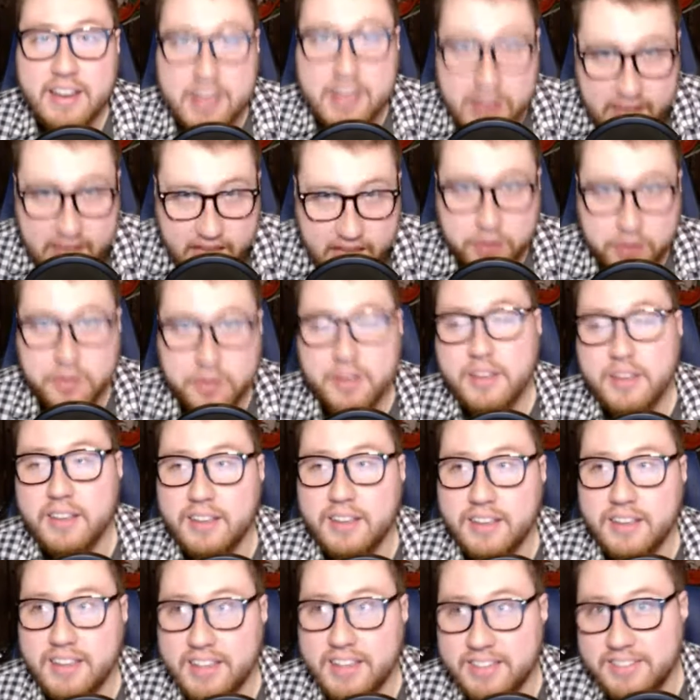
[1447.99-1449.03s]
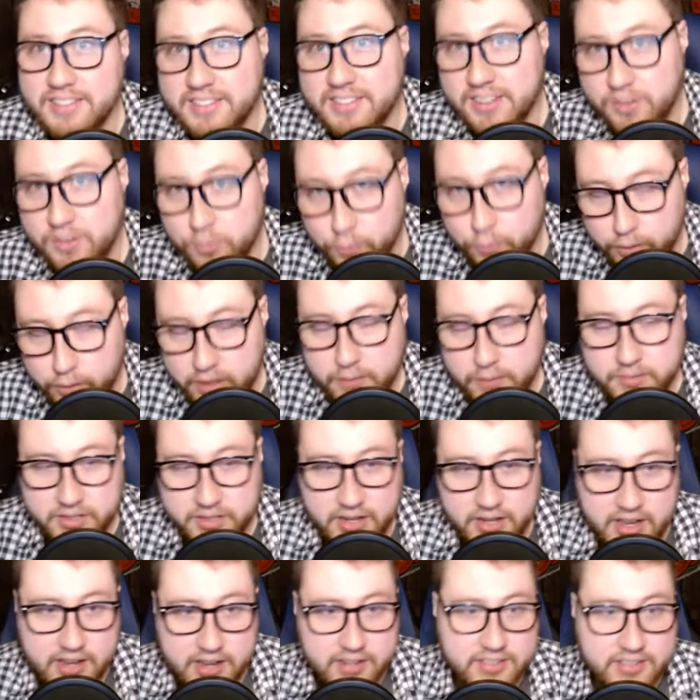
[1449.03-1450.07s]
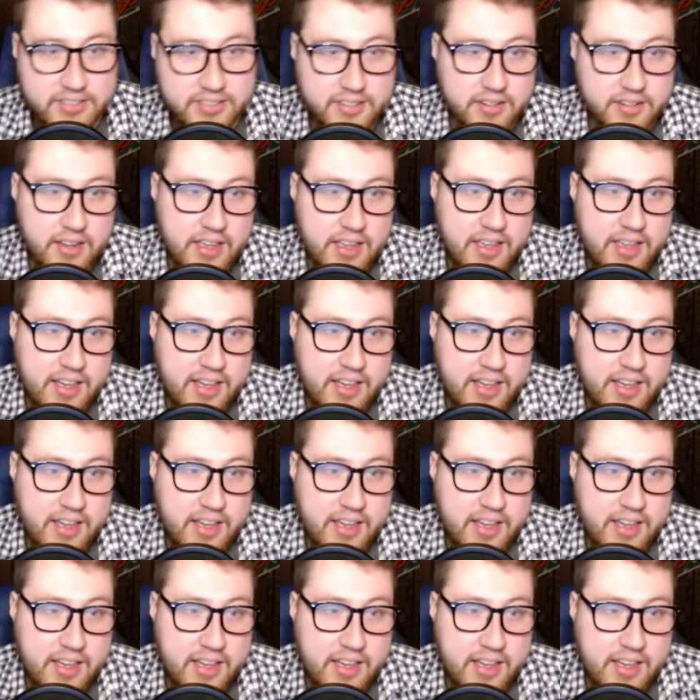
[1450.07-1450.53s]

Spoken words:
Now it's Williams and Hawkinson.